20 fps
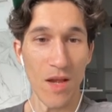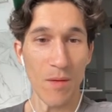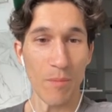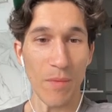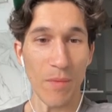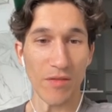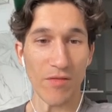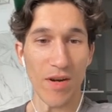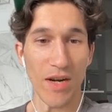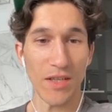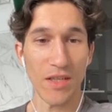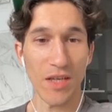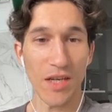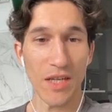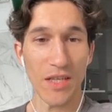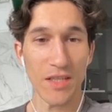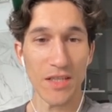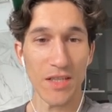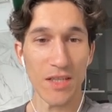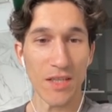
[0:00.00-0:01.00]
But red
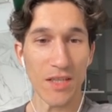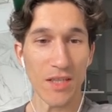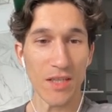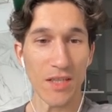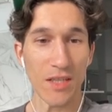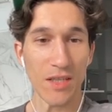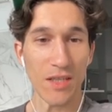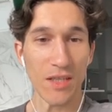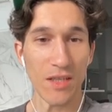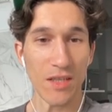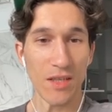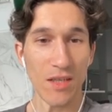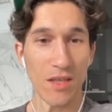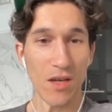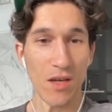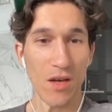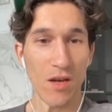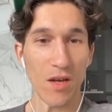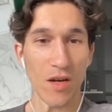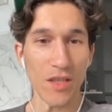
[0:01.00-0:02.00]
has...
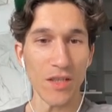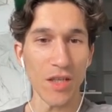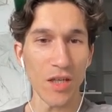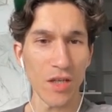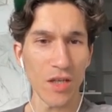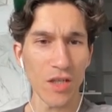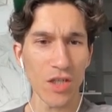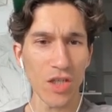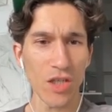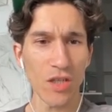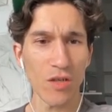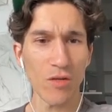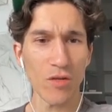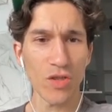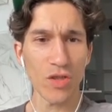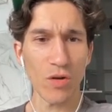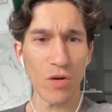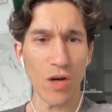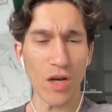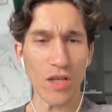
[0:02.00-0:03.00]
Red actually
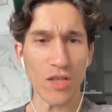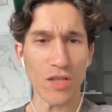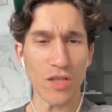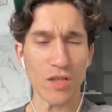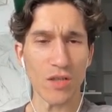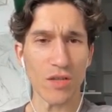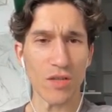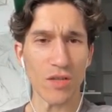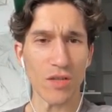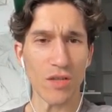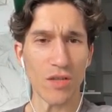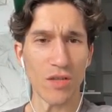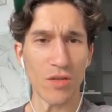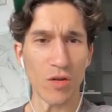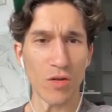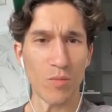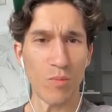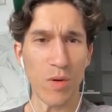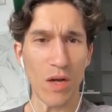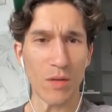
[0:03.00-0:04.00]
also has uh,
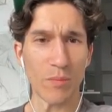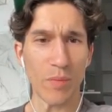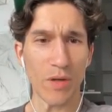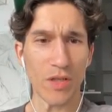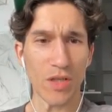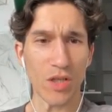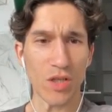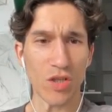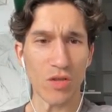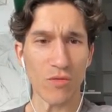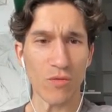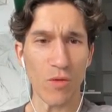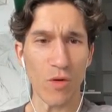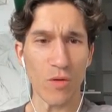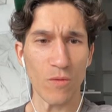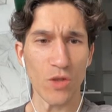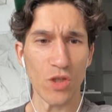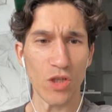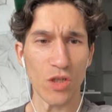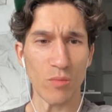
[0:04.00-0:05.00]
not bad position for
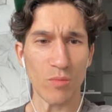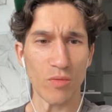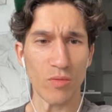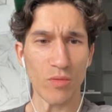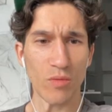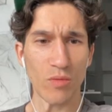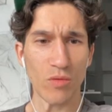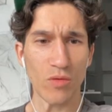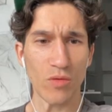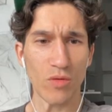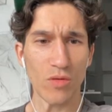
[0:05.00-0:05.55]
the chip, look.